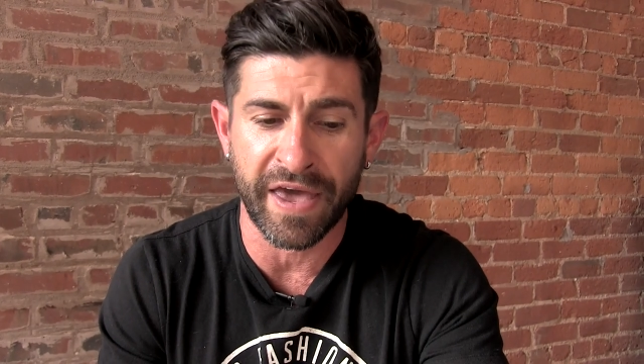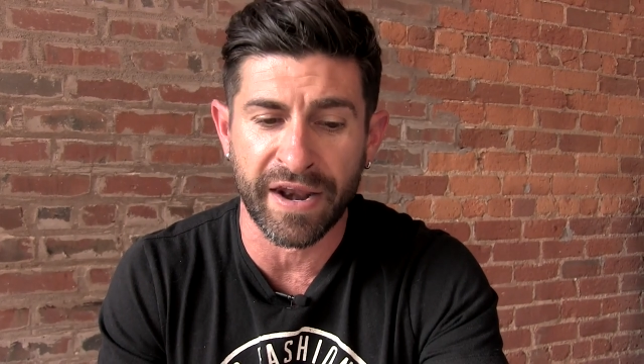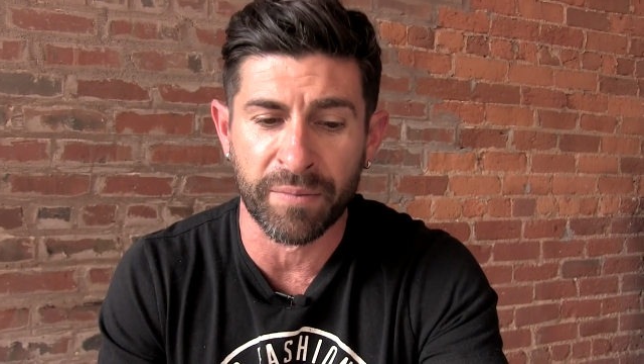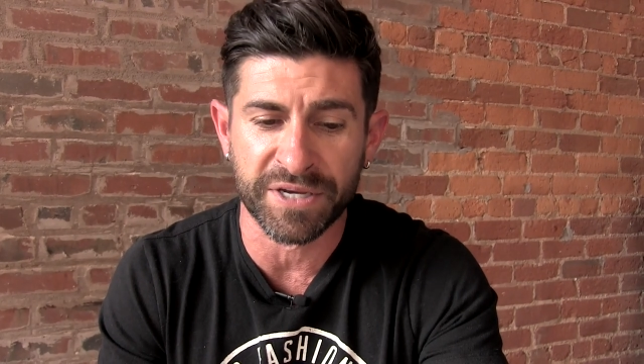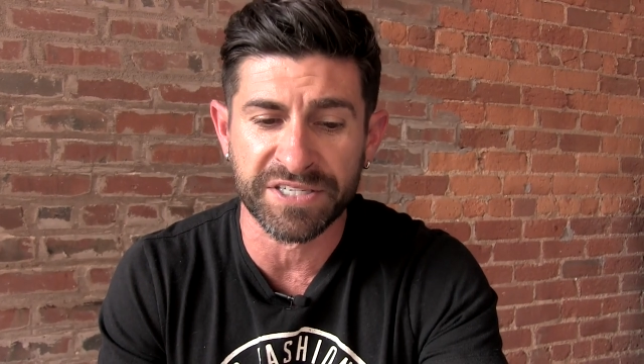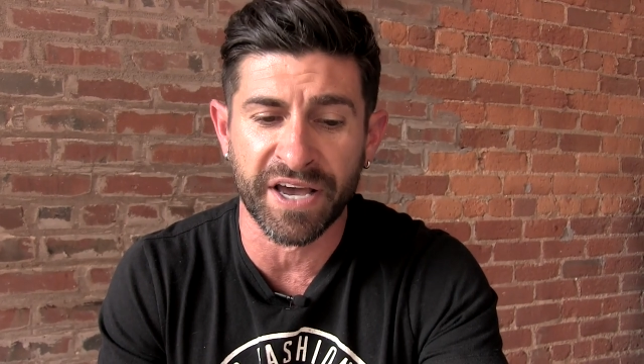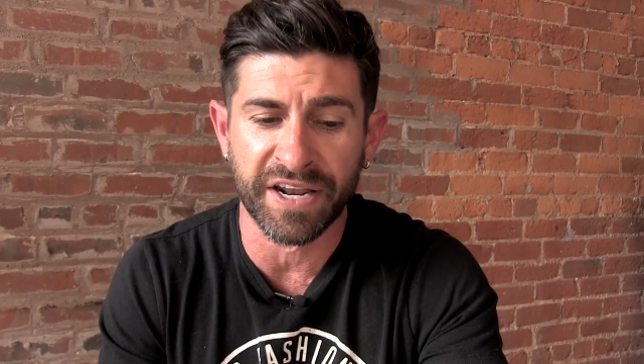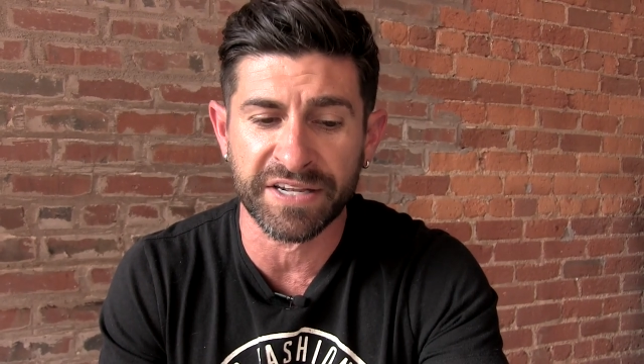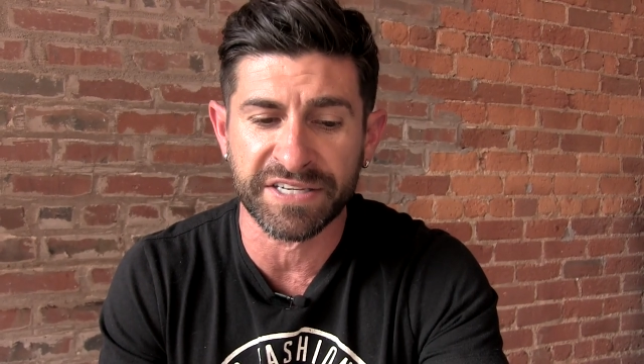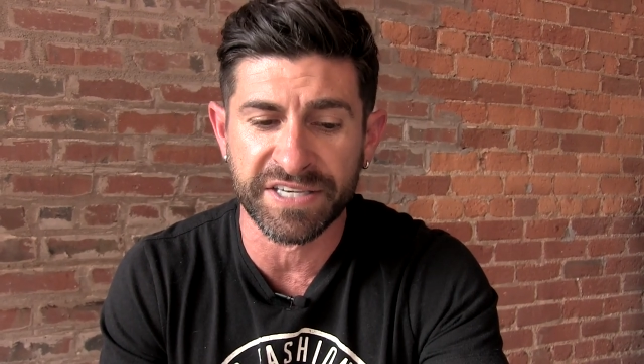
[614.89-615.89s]
and I'm
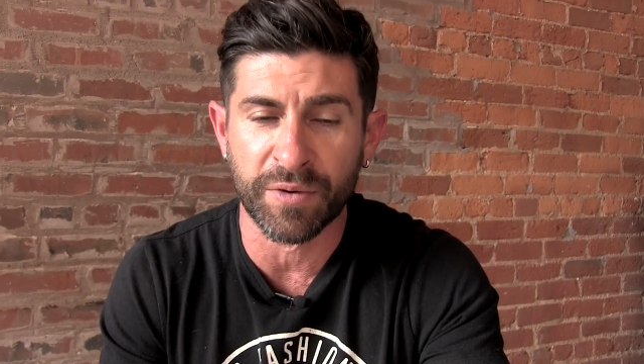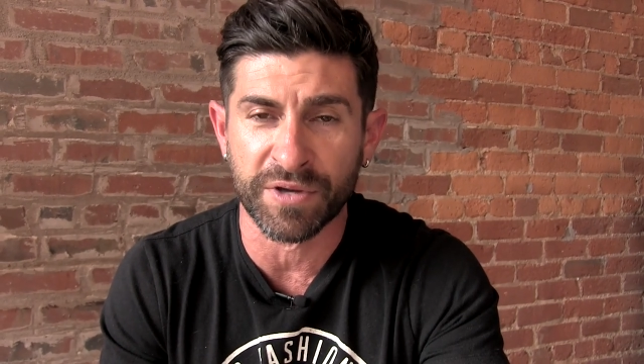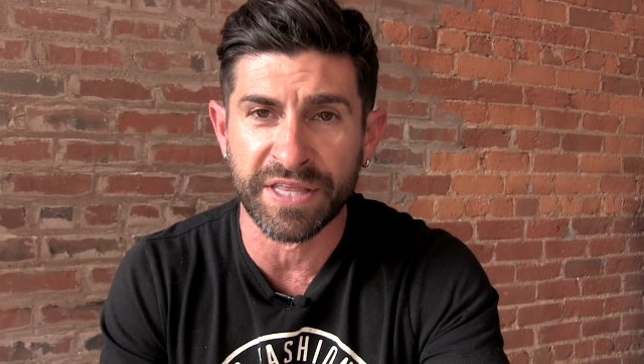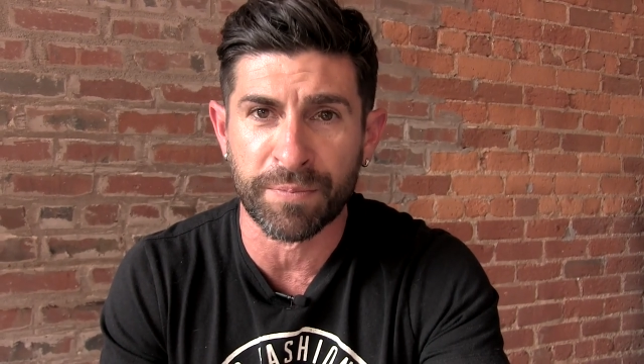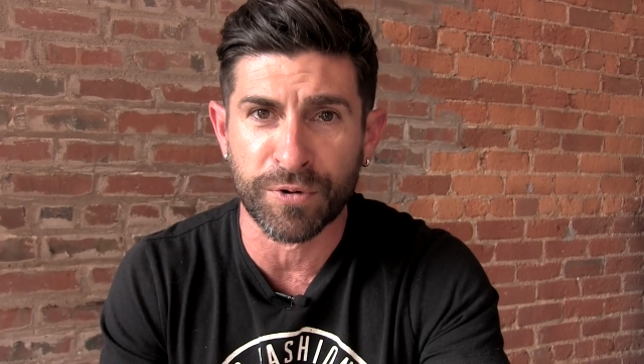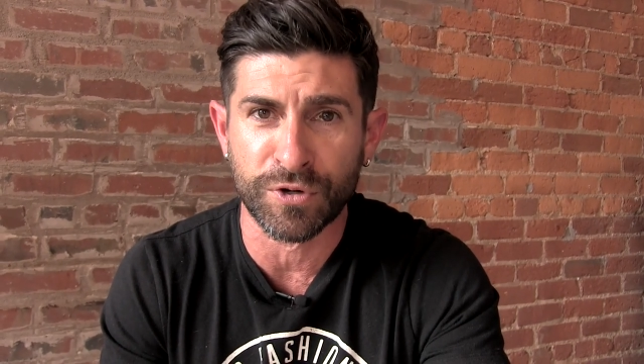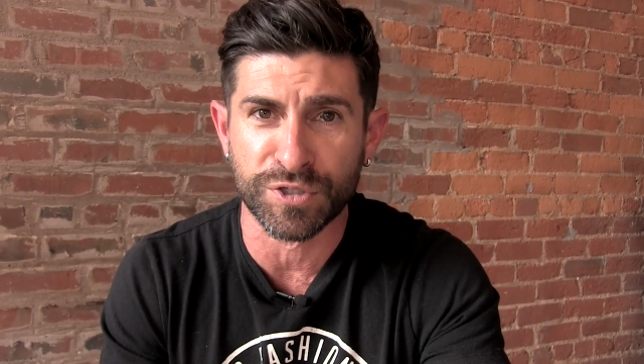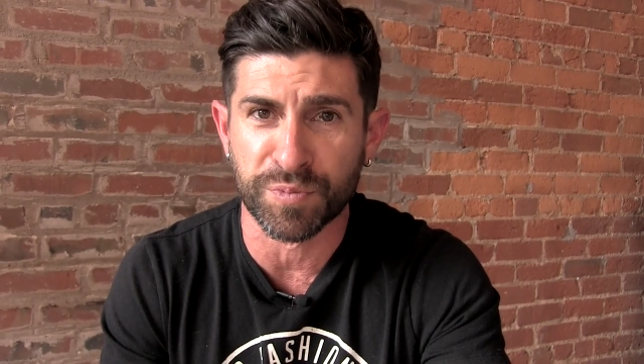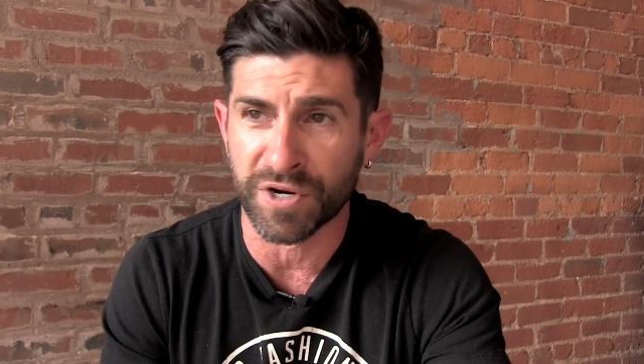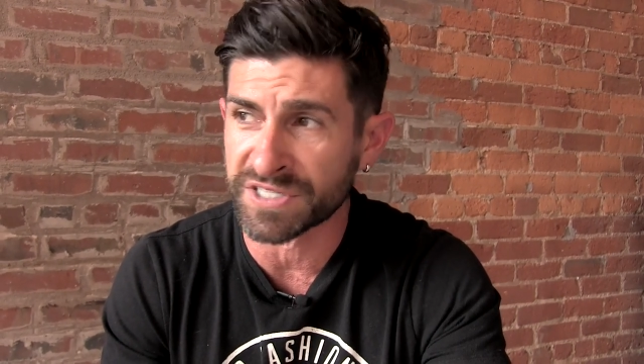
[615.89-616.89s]
excited to see what they
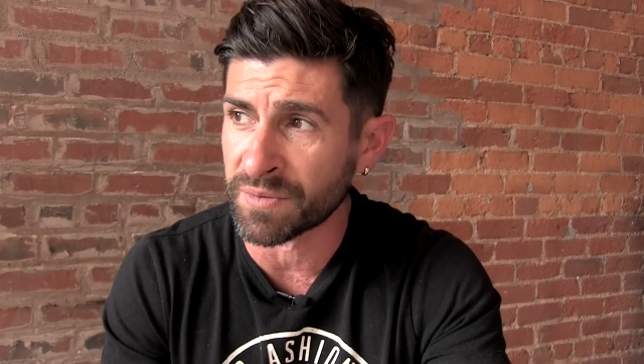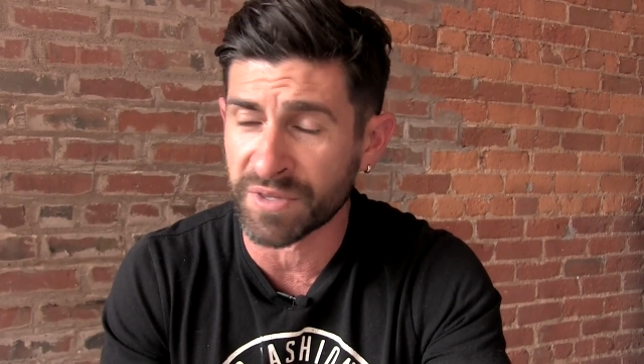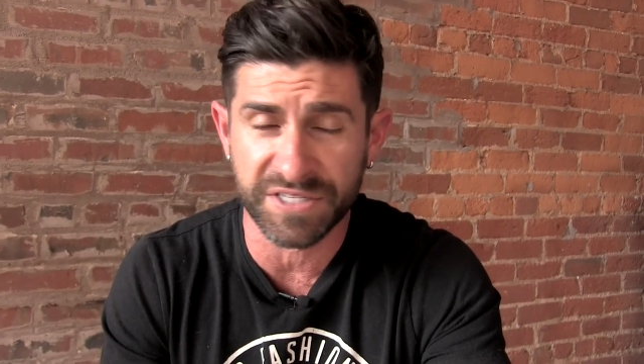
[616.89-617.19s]
produce because some of